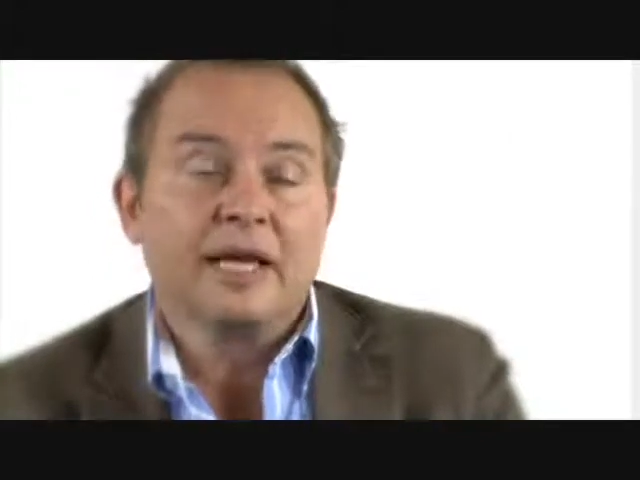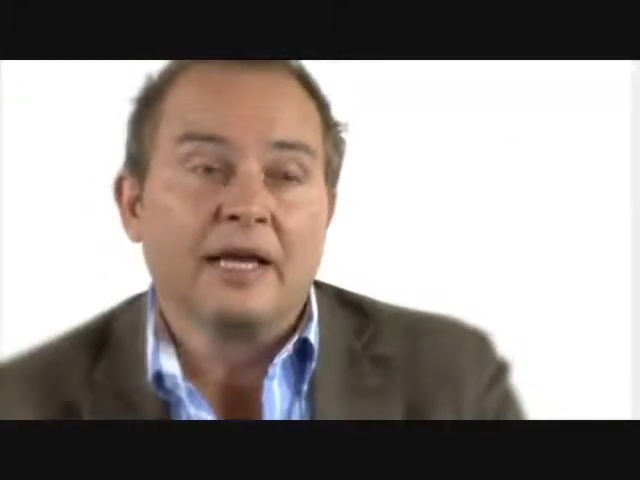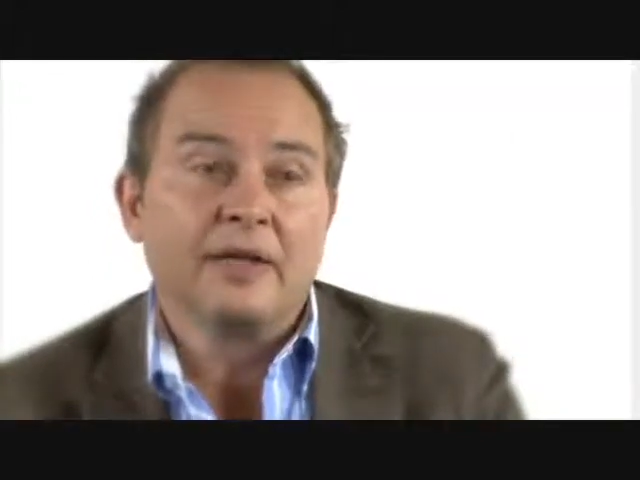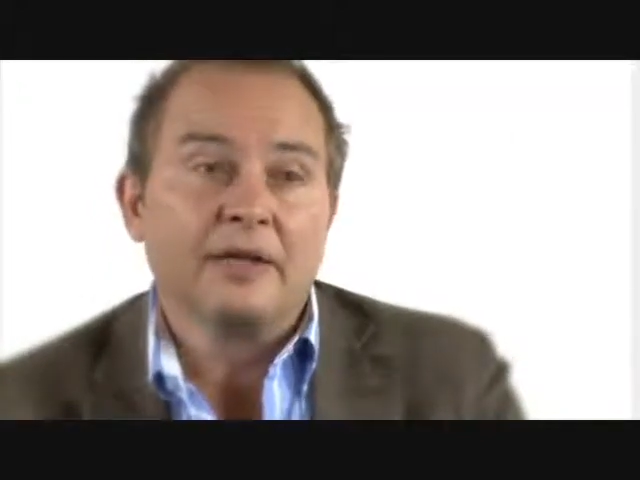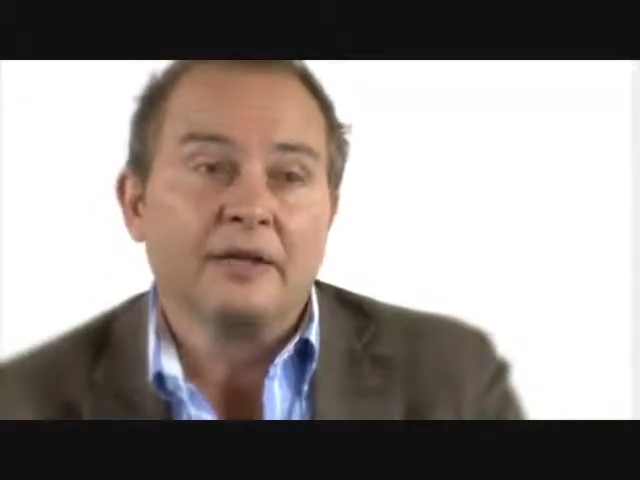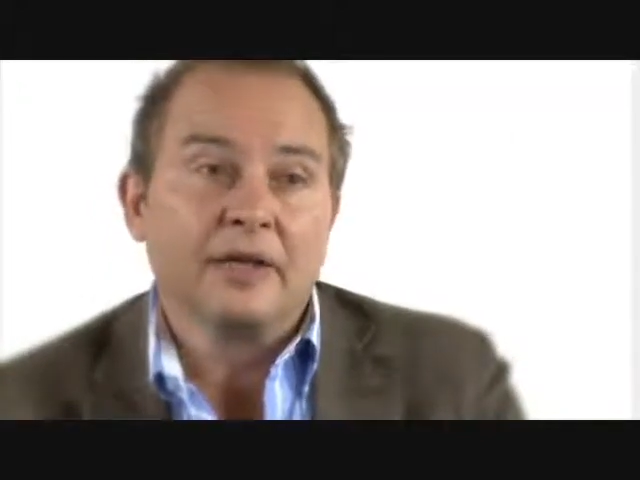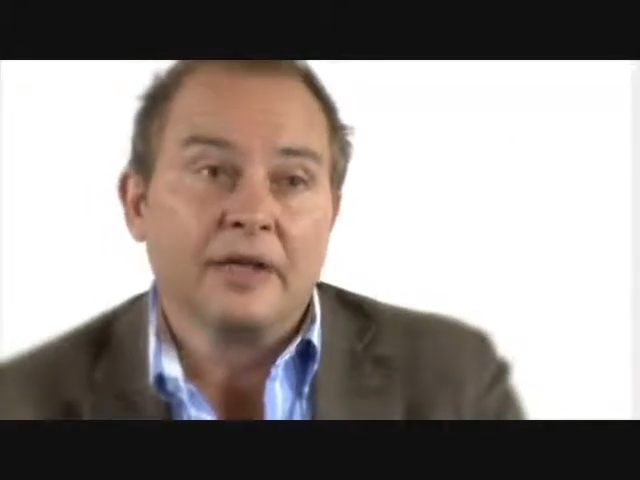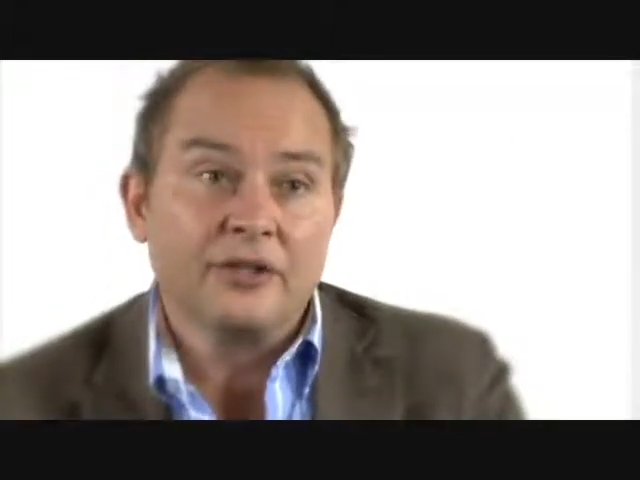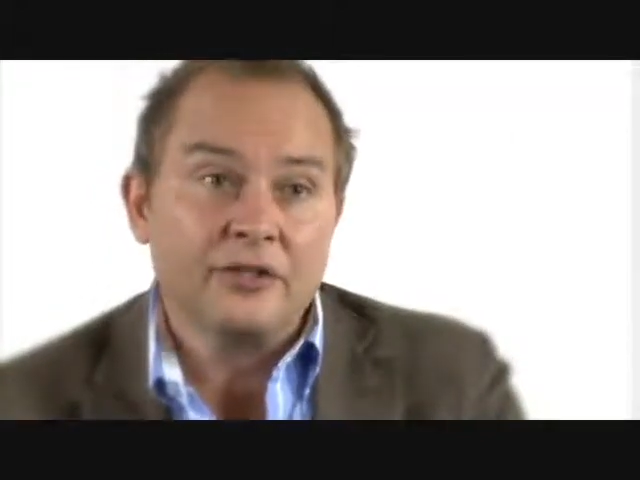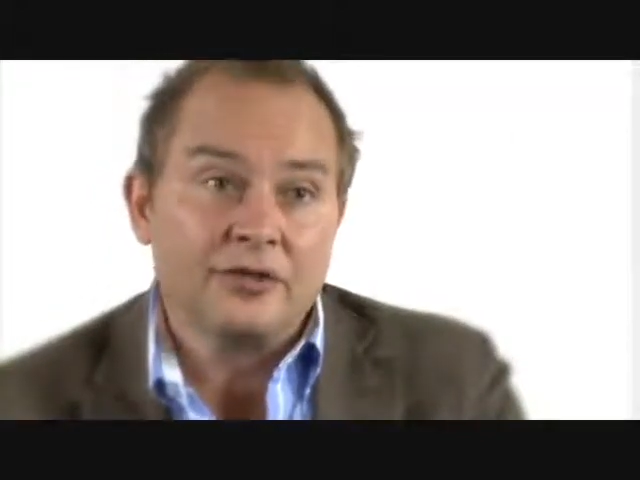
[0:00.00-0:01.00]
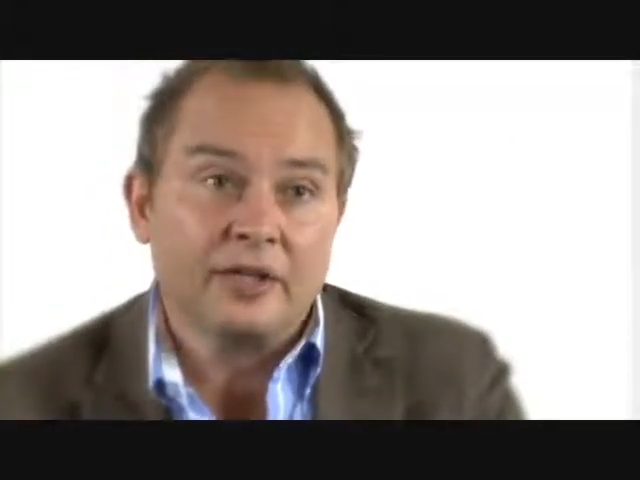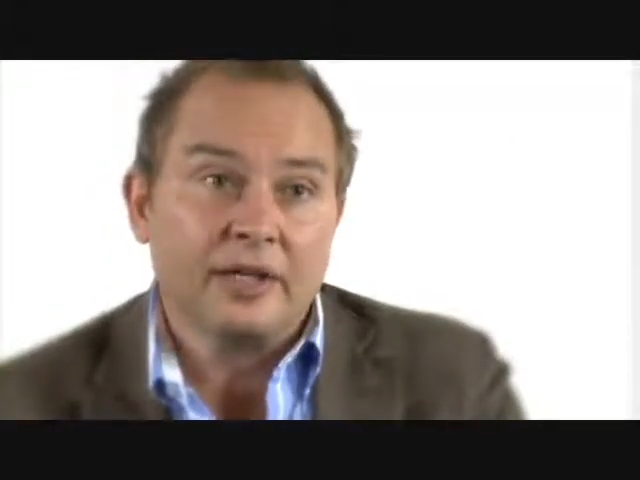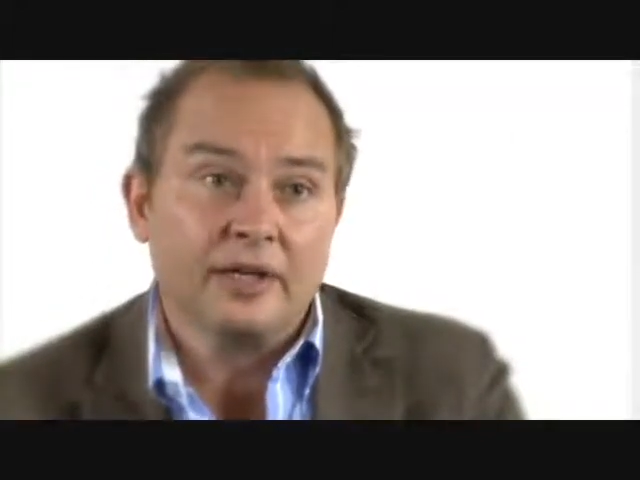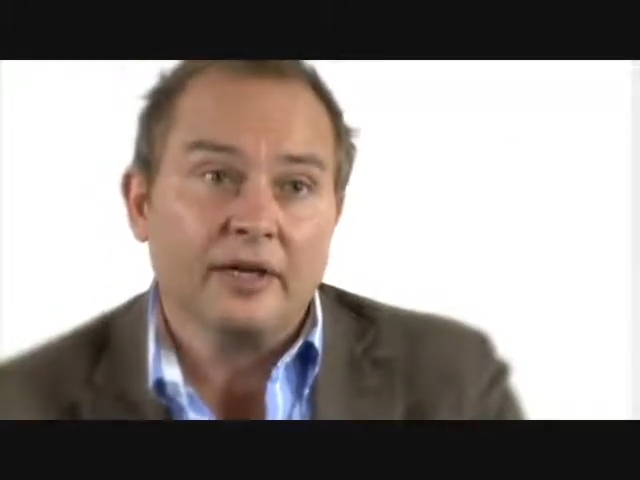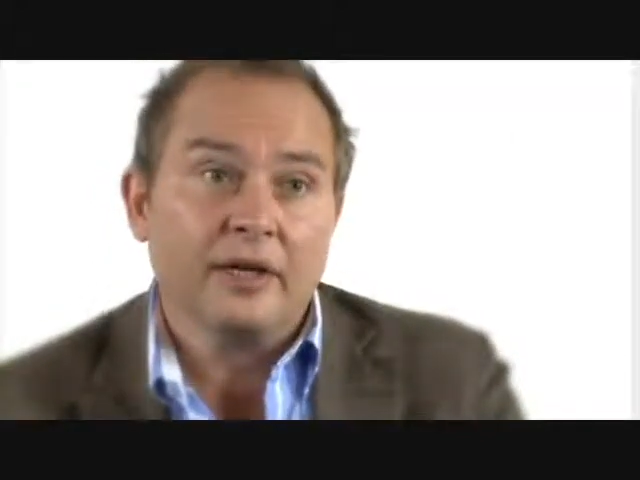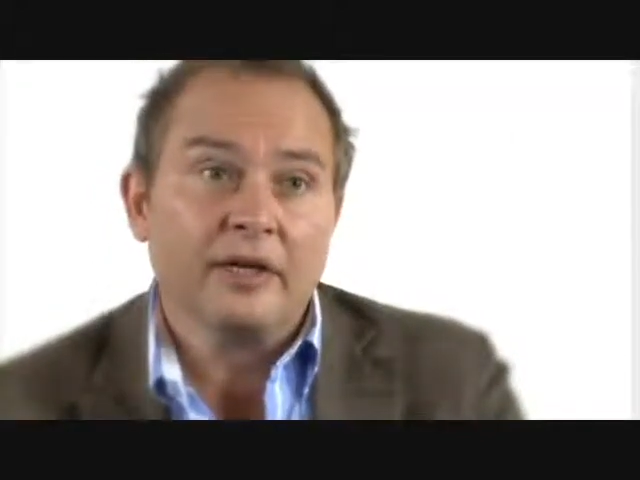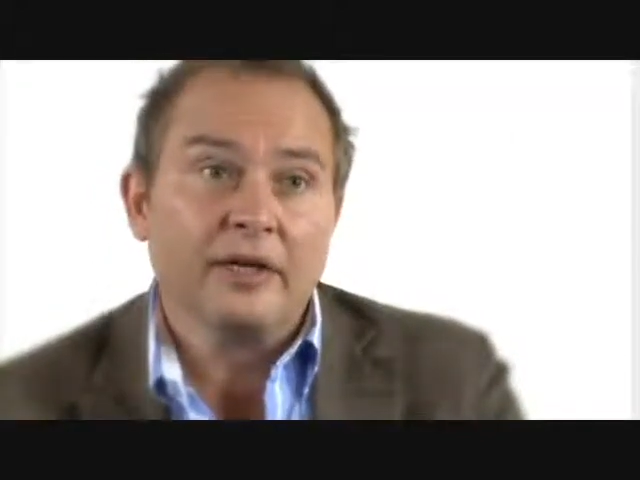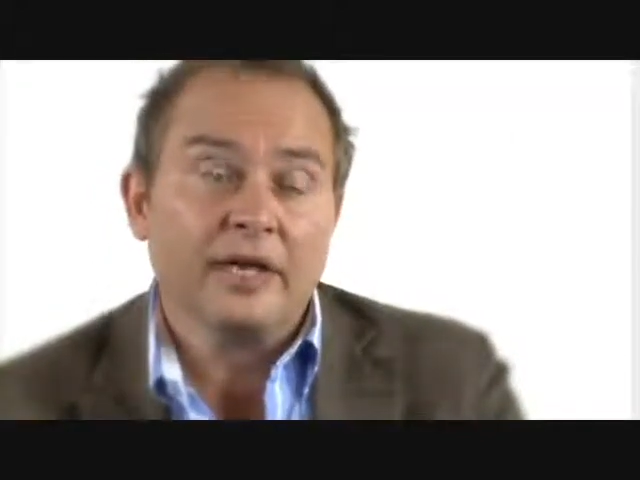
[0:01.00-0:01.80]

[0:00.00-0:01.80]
and I used the Clean 9,